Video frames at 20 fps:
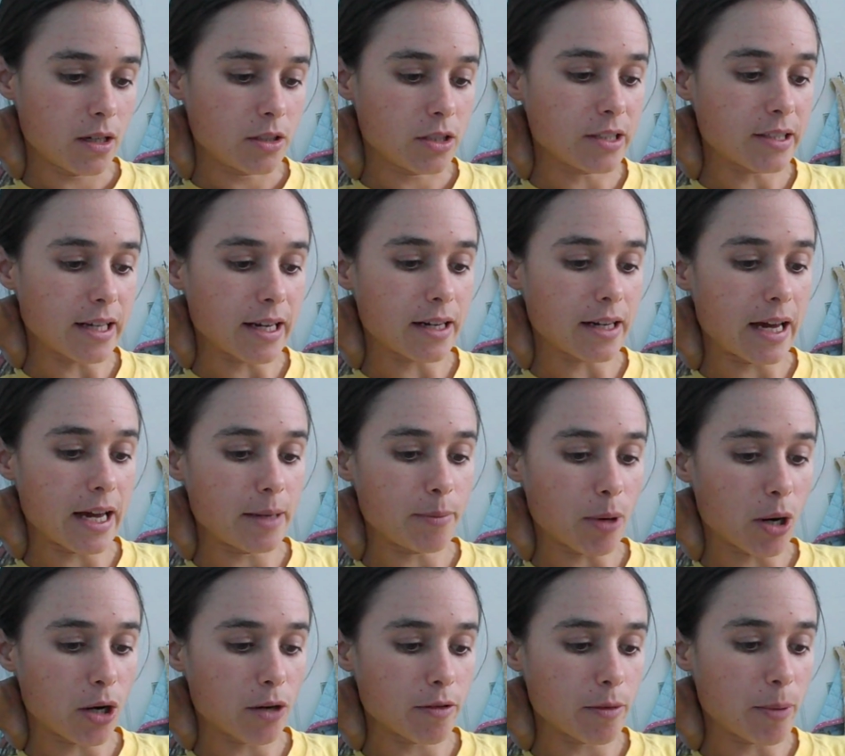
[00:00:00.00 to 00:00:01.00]
She said
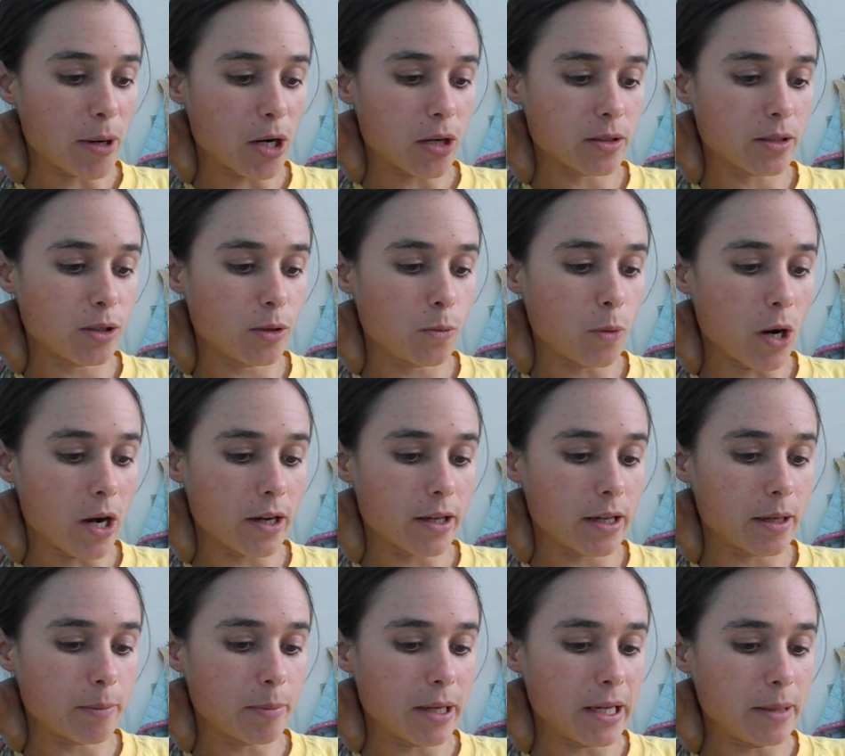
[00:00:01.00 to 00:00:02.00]
Labour are a party of
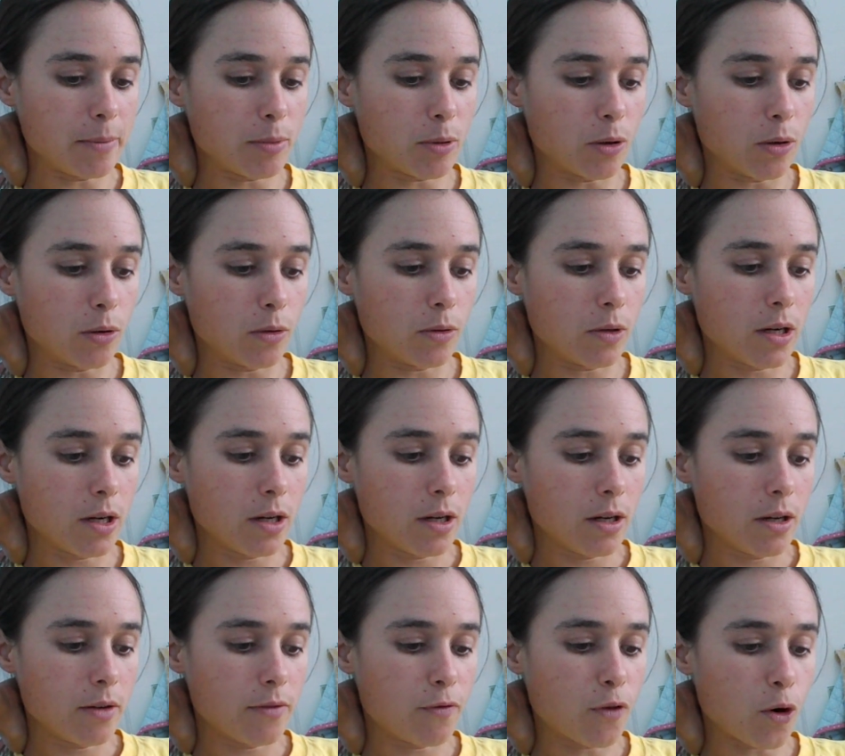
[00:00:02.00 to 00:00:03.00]
working people,
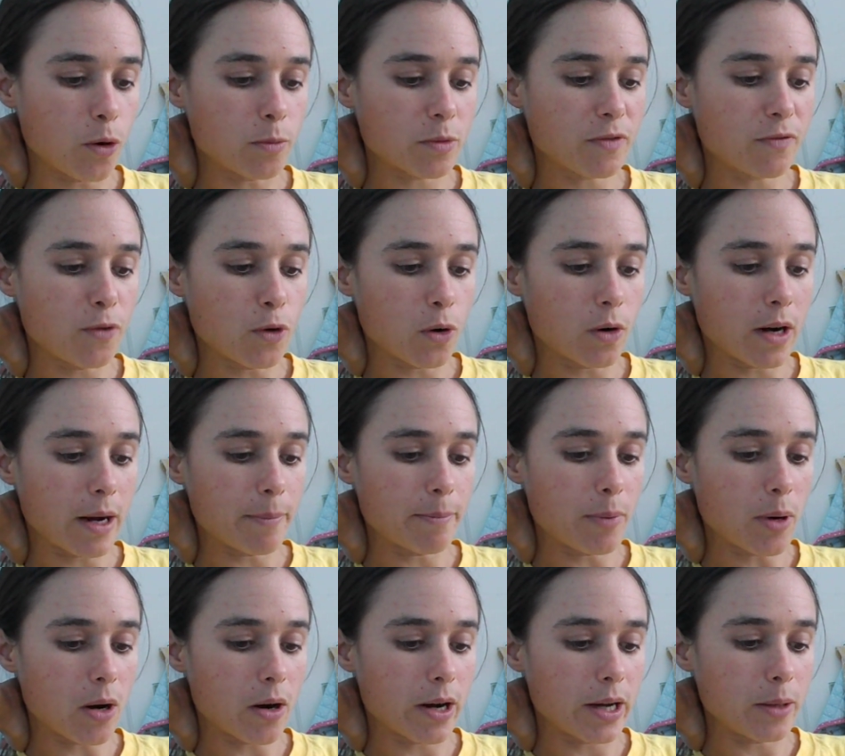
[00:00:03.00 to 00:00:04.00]
formed for and
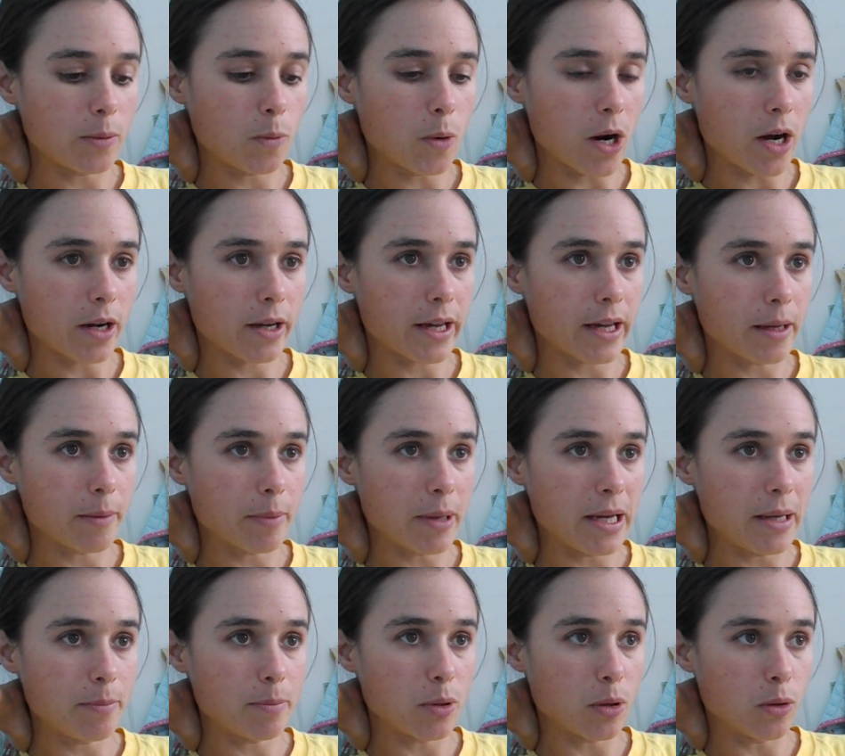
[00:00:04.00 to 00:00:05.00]
by working
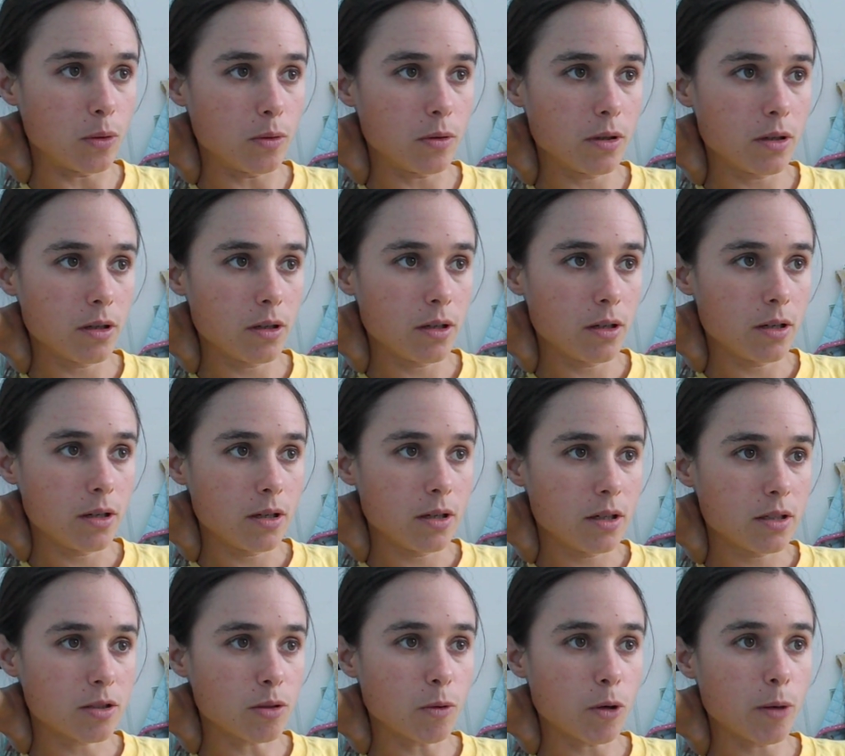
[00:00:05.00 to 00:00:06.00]
people.
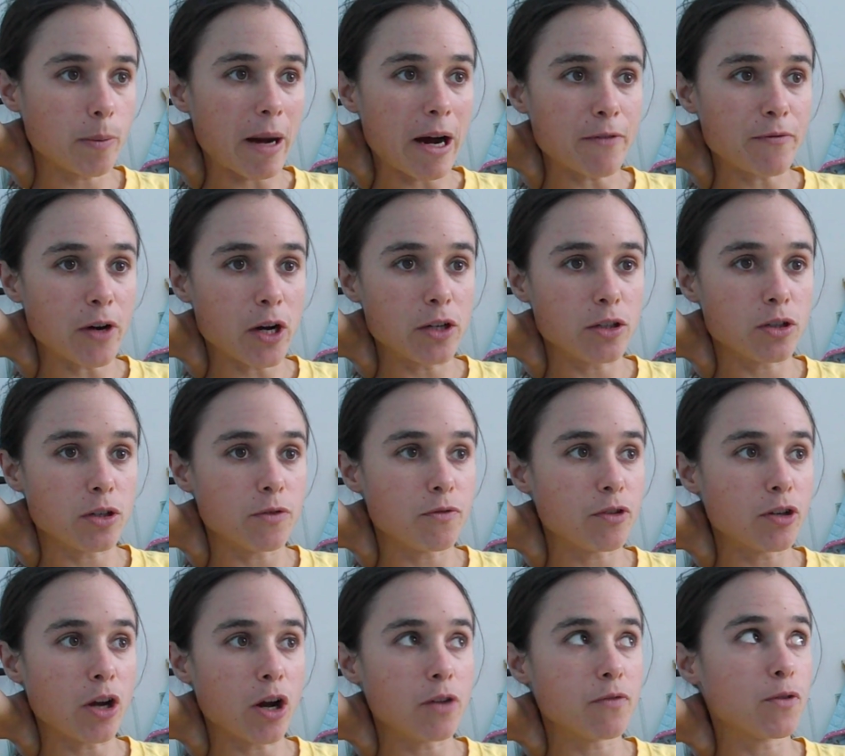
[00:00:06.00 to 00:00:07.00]
So what about those who, for
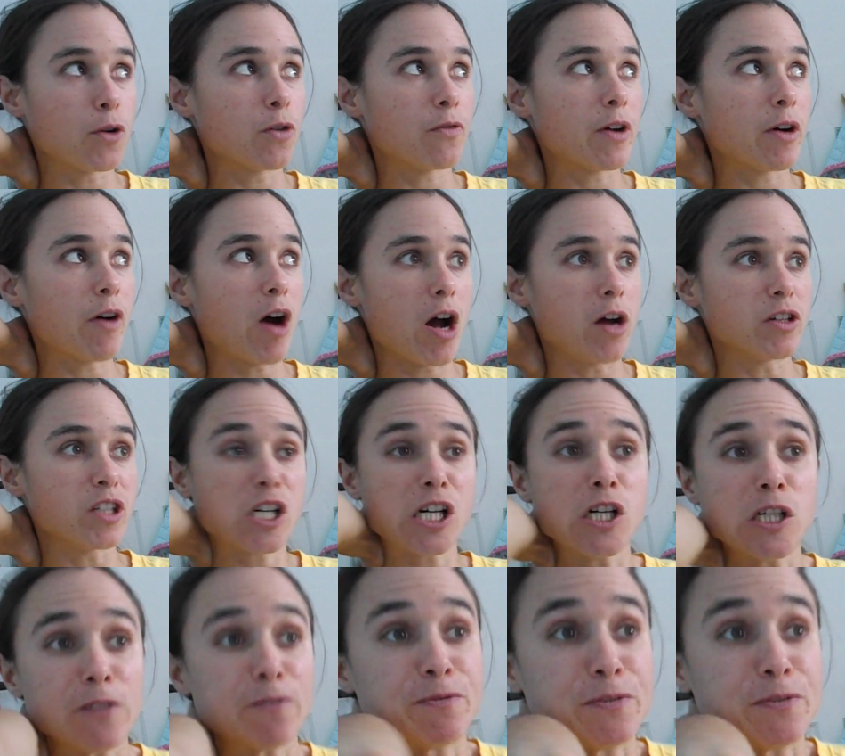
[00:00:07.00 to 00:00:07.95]
no fault of their own, can't